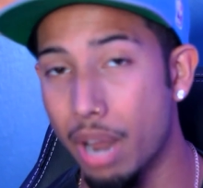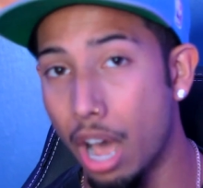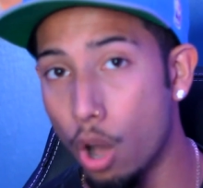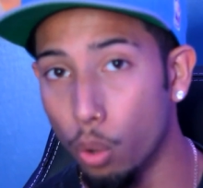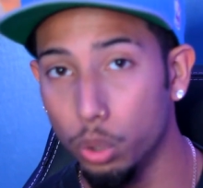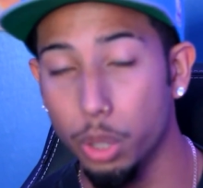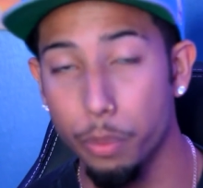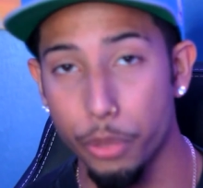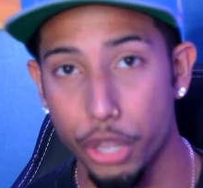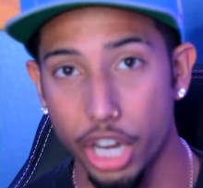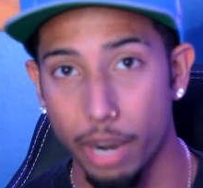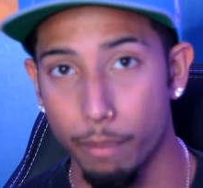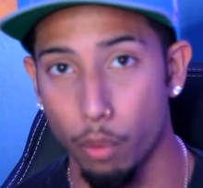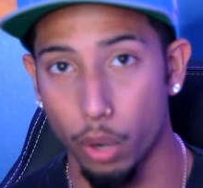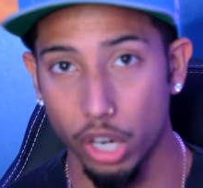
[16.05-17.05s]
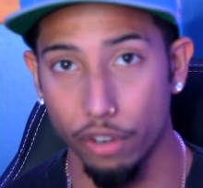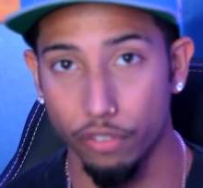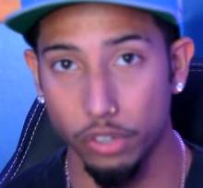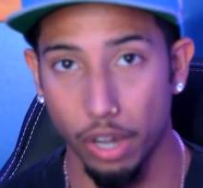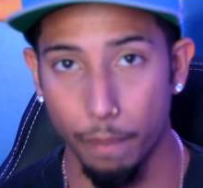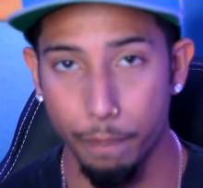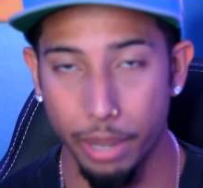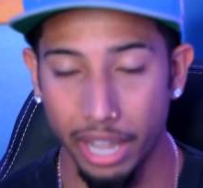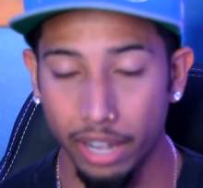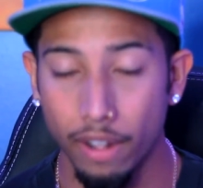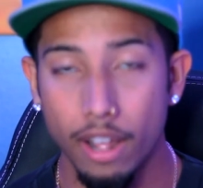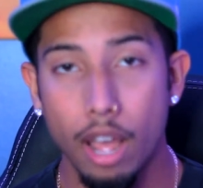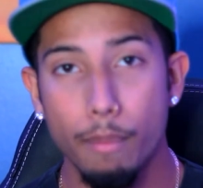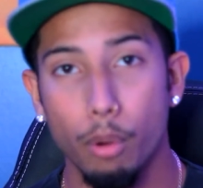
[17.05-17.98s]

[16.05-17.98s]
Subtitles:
not only with the number one overall pick,